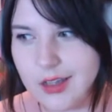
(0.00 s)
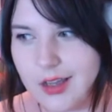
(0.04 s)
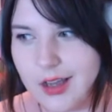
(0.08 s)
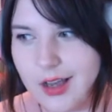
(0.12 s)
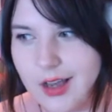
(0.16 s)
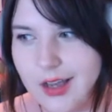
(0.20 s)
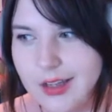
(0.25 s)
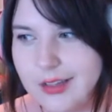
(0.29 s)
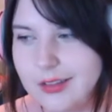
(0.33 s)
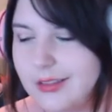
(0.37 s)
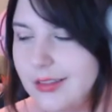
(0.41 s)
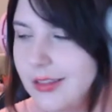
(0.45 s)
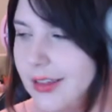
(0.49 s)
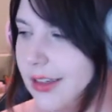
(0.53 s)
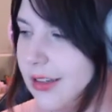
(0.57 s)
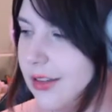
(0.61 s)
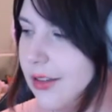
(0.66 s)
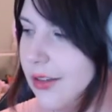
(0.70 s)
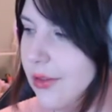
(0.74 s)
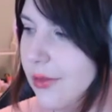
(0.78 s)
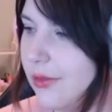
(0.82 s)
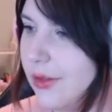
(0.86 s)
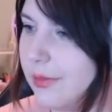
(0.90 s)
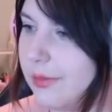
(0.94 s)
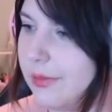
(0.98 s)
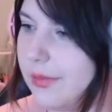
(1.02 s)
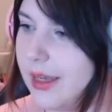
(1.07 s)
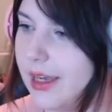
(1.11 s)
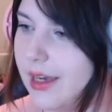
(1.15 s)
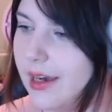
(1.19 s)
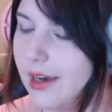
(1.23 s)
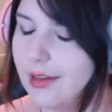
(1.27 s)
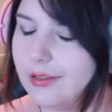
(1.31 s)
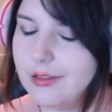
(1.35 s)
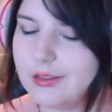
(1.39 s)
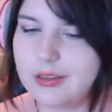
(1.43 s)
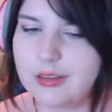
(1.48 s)
I, I gotta admit,
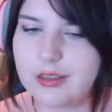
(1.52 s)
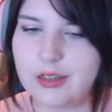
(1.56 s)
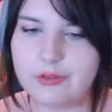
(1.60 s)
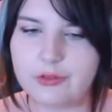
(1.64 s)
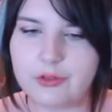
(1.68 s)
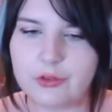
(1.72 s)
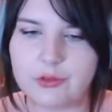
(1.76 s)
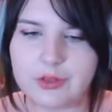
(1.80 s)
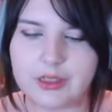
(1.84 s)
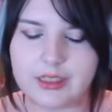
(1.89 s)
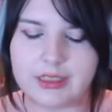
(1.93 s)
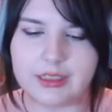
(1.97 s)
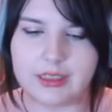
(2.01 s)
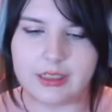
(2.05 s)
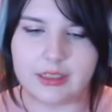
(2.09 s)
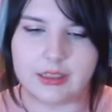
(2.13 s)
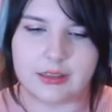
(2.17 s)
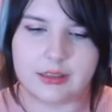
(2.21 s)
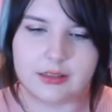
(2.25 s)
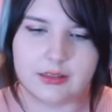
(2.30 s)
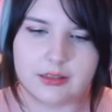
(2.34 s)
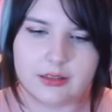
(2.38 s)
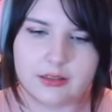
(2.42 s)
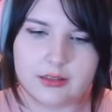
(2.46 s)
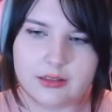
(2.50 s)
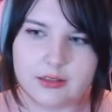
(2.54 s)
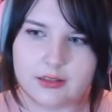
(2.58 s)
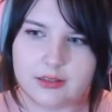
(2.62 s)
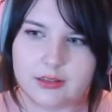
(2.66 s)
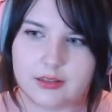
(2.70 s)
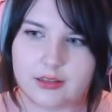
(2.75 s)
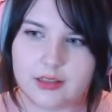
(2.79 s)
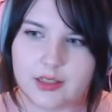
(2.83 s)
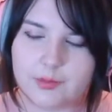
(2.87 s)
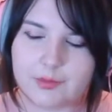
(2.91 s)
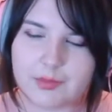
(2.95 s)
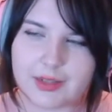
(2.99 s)
I was never really...
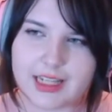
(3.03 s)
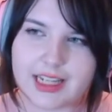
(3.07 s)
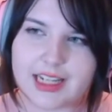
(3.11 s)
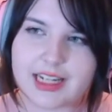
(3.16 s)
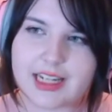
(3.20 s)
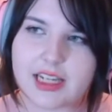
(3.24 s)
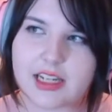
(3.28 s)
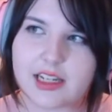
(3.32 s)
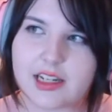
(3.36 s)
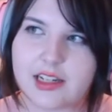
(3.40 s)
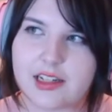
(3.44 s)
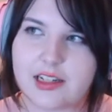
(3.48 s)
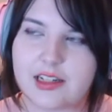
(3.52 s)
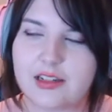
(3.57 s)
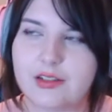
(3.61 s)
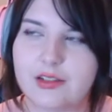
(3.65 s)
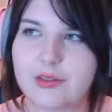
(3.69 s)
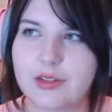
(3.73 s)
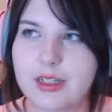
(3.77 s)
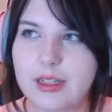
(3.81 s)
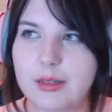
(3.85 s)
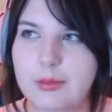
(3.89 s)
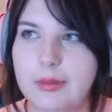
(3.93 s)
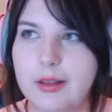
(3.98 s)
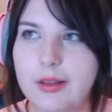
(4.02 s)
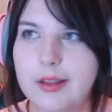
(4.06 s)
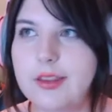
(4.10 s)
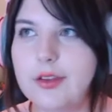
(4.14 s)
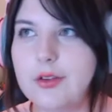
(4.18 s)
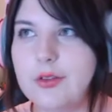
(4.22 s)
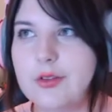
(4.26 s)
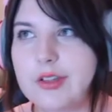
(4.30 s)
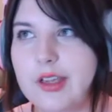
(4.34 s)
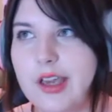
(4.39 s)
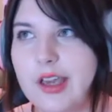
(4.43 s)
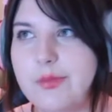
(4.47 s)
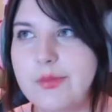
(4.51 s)
But then again, I didn't really play
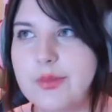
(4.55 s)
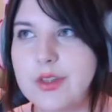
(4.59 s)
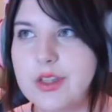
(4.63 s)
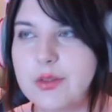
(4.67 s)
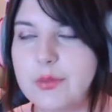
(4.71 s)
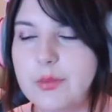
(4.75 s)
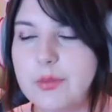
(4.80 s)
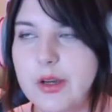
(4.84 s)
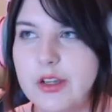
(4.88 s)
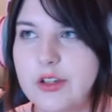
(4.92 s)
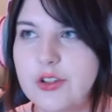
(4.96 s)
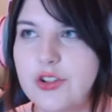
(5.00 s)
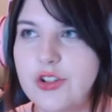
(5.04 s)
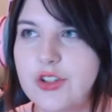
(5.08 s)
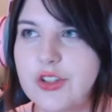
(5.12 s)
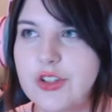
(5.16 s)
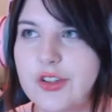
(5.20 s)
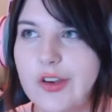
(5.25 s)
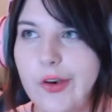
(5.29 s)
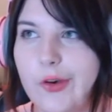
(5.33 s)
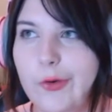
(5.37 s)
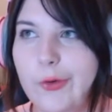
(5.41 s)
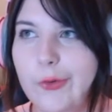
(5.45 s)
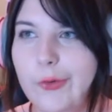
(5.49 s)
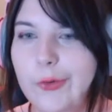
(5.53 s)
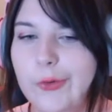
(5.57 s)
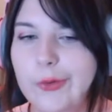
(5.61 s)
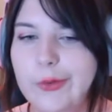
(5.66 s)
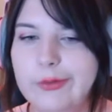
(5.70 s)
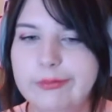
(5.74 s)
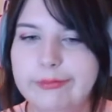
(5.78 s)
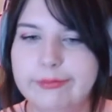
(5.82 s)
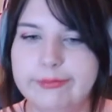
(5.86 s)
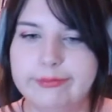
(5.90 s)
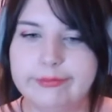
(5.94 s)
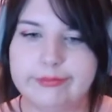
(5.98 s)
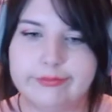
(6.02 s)
those games as much, so...
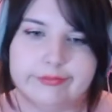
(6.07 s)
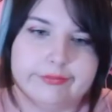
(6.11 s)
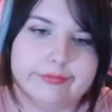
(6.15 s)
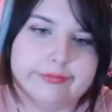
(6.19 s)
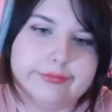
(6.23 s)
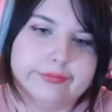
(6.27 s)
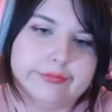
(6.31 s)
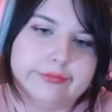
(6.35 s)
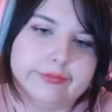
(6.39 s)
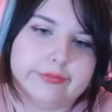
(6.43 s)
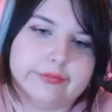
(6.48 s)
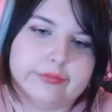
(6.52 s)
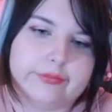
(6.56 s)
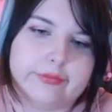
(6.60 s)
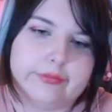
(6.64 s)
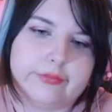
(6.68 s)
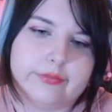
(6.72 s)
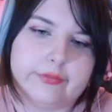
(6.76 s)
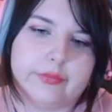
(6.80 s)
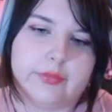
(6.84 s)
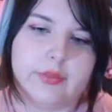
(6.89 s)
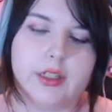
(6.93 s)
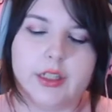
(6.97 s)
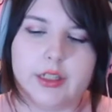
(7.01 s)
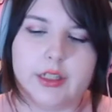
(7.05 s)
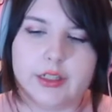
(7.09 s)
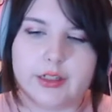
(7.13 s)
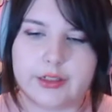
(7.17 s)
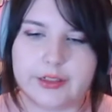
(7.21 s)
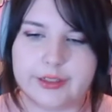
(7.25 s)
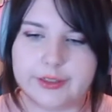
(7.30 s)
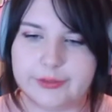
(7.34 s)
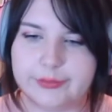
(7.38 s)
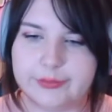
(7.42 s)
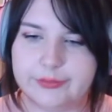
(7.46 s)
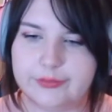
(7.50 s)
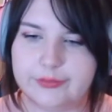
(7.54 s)
You know.